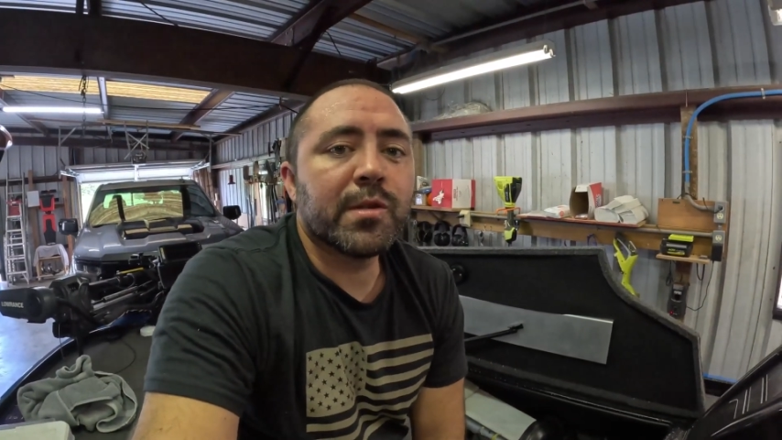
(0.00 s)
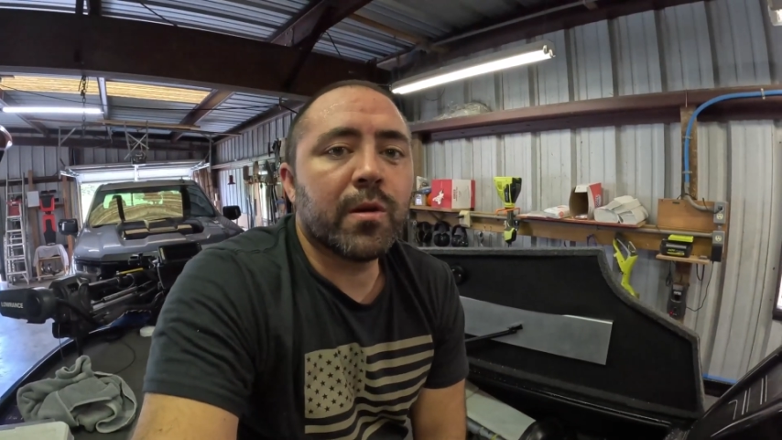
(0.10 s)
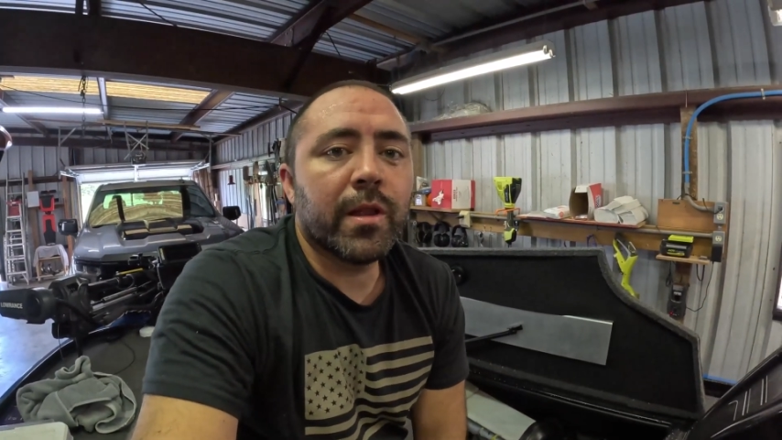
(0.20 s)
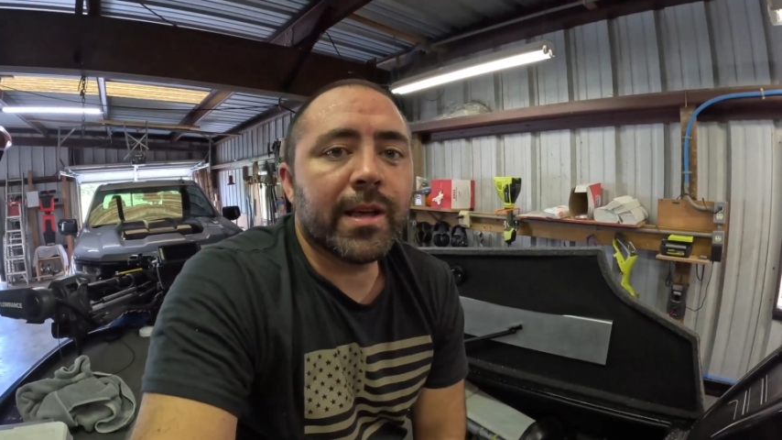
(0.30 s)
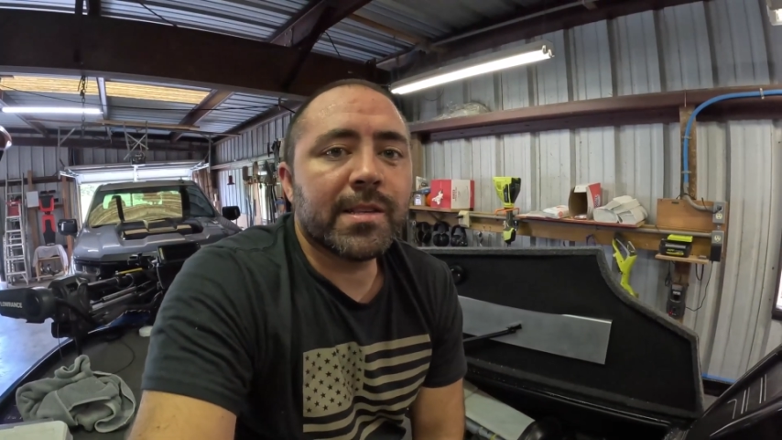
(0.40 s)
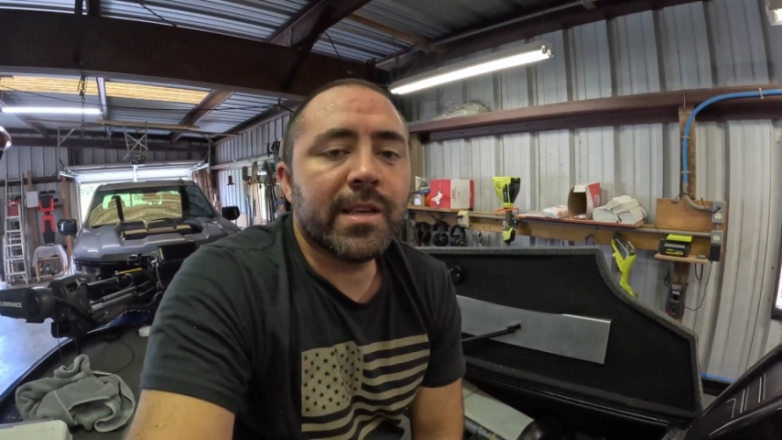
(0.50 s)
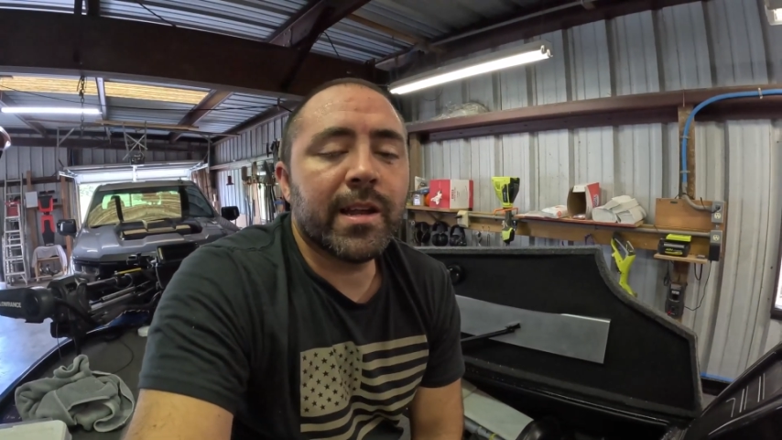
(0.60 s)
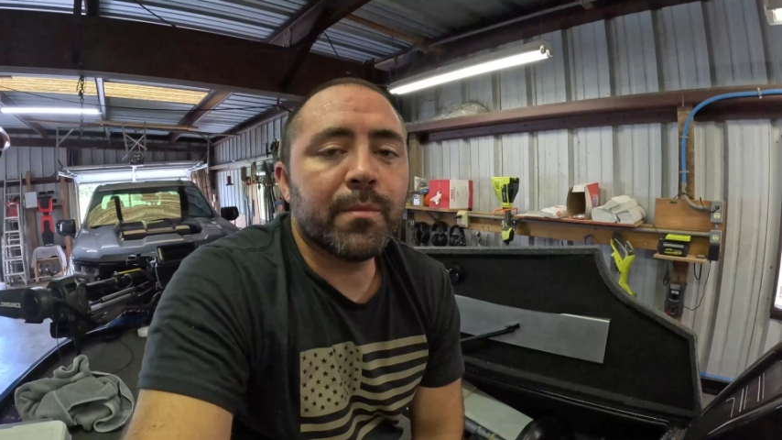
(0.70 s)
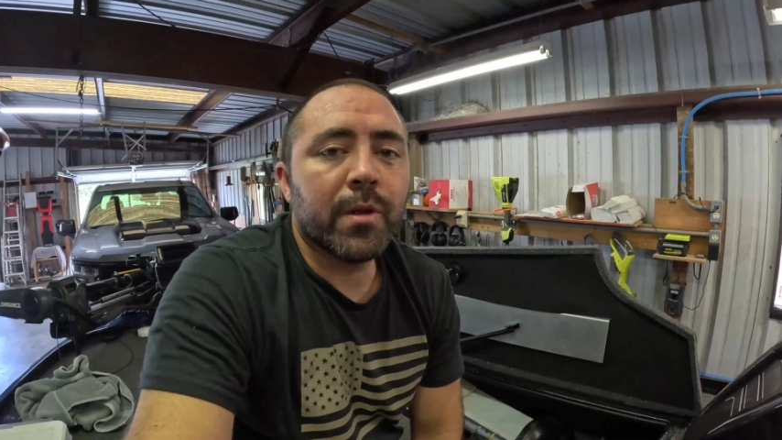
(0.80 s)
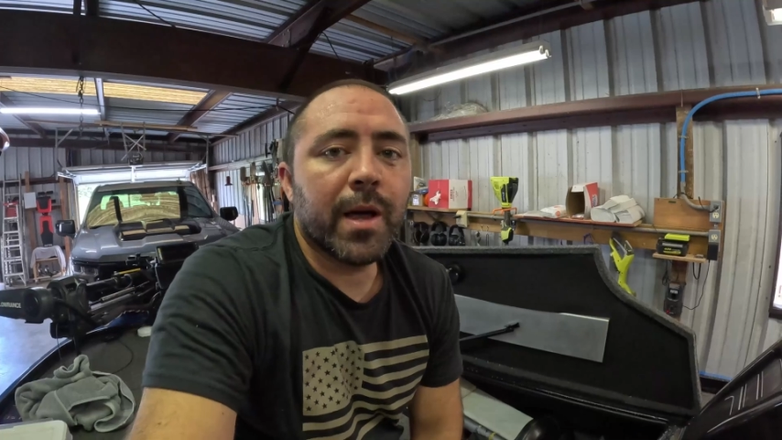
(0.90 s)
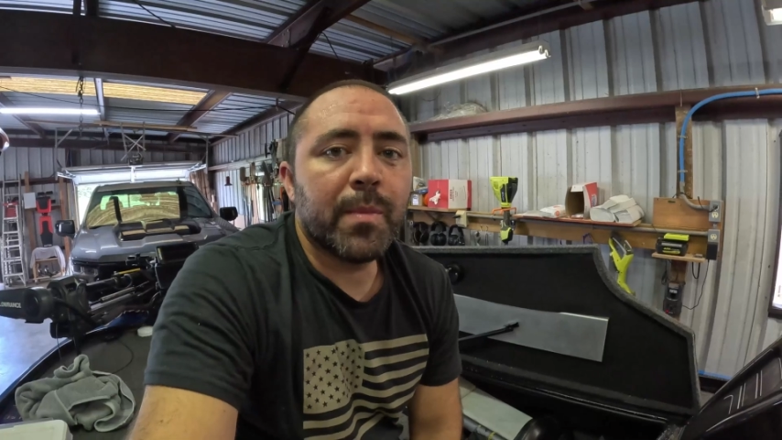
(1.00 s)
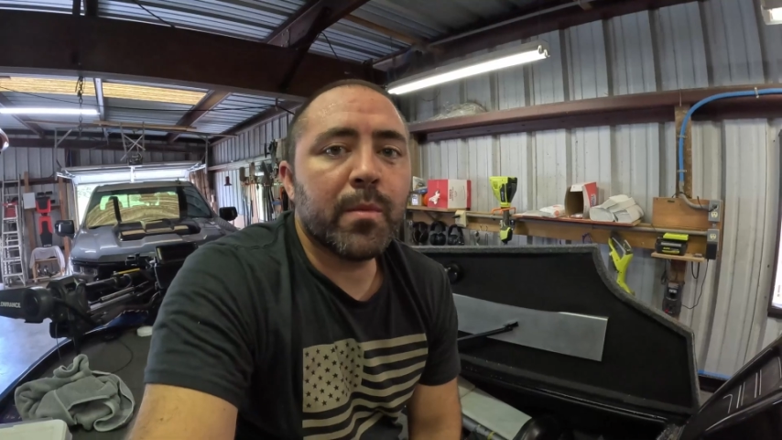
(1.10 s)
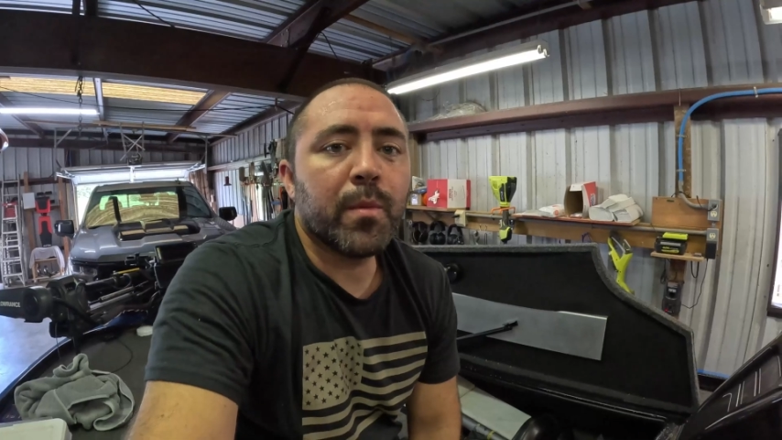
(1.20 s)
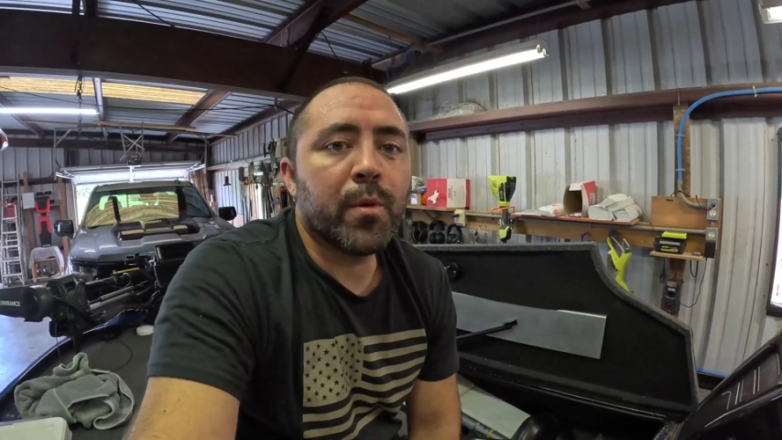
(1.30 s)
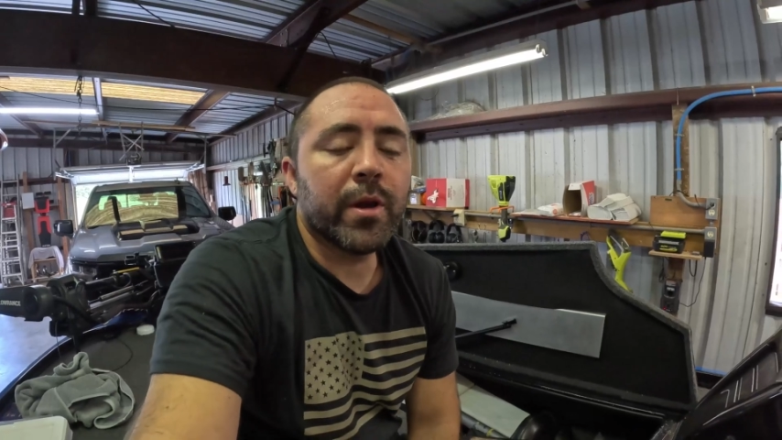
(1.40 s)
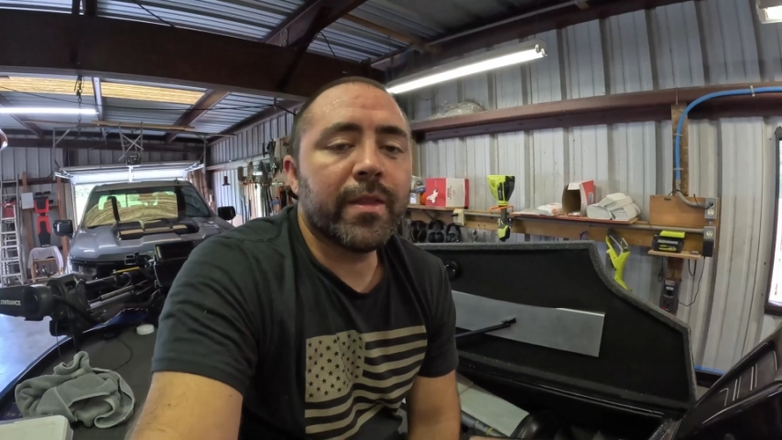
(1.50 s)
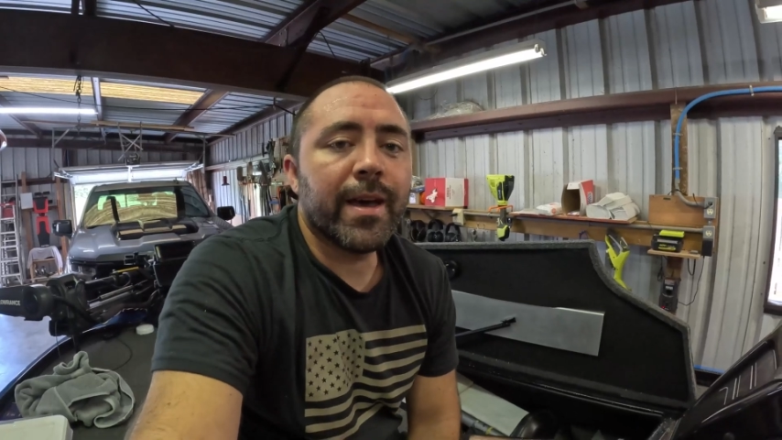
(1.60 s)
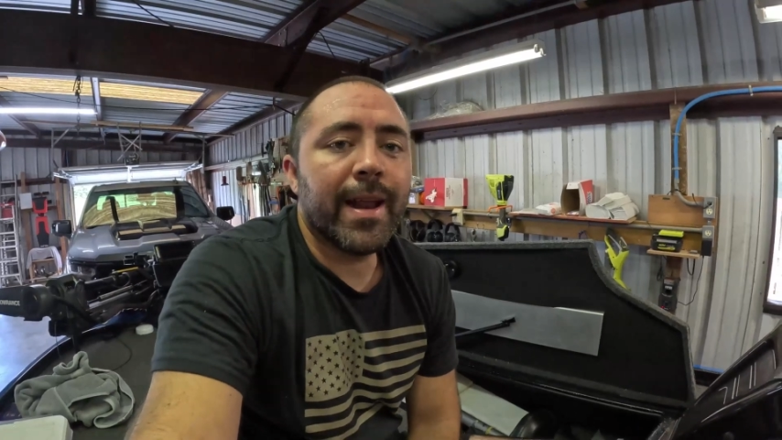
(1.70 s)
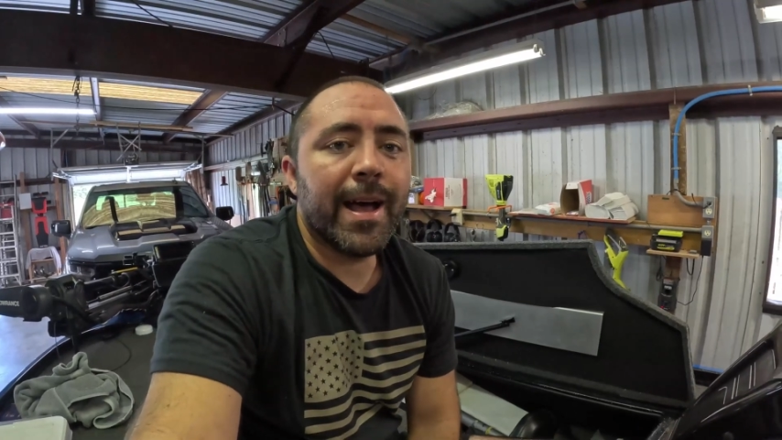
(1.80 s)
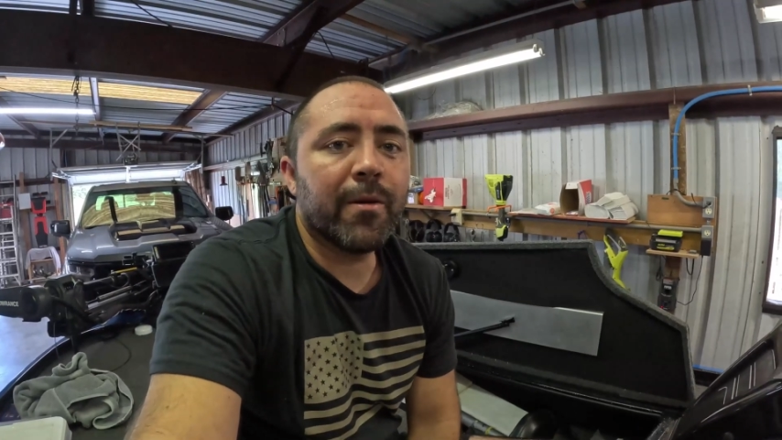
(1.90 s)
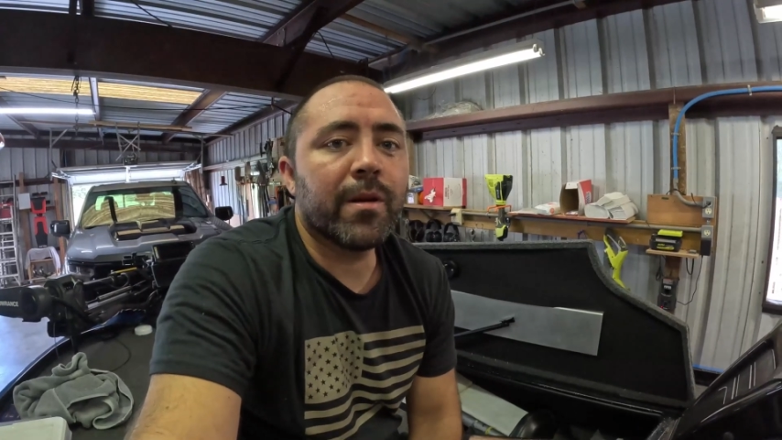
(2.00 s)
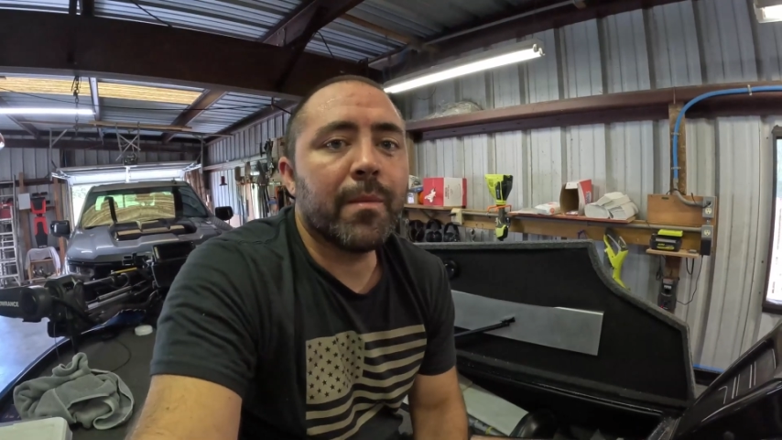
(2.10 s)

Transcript: So, like I said, I'm glad people pointed that out.